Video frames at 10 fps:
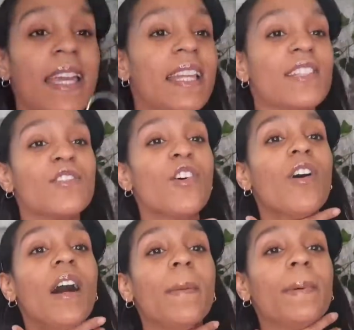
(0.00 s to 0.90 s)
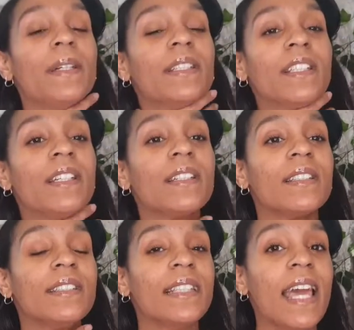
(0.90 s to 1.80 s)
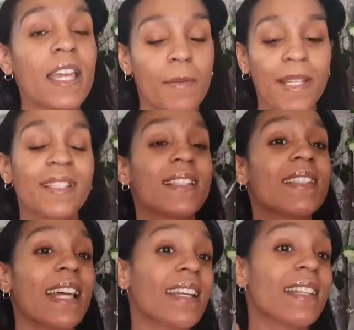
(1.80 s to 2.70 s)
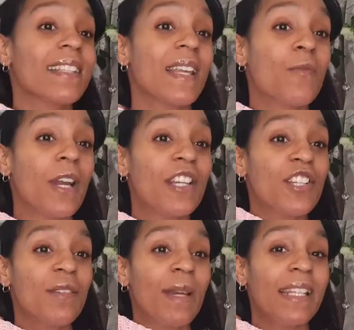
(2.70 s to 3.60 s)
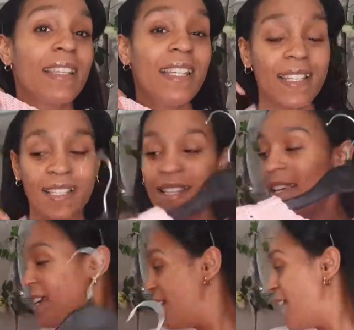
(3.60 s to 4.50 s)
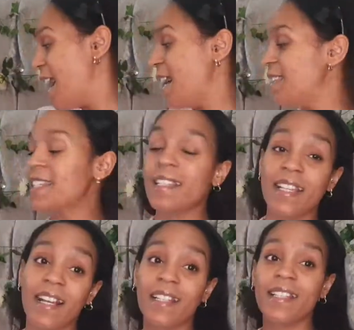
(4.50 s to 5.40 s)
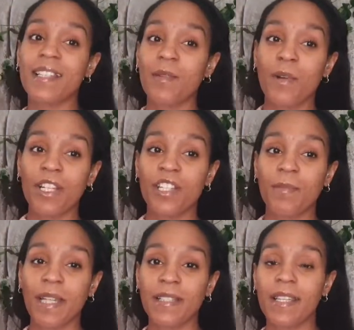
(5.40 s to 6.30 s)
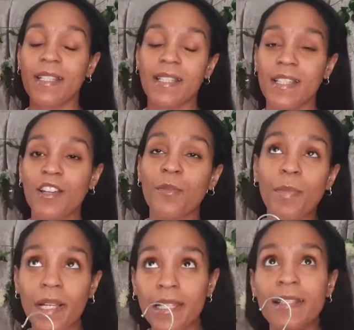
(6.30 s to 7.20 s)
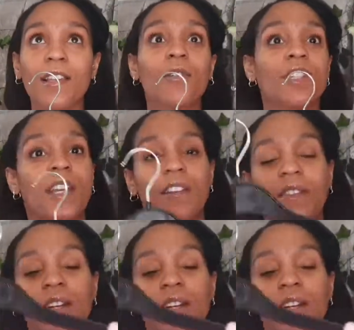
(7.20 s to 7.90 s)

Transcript: is not up at your neck, but it's exactly the same way as she made this and exactly the same way she made this. Please go check her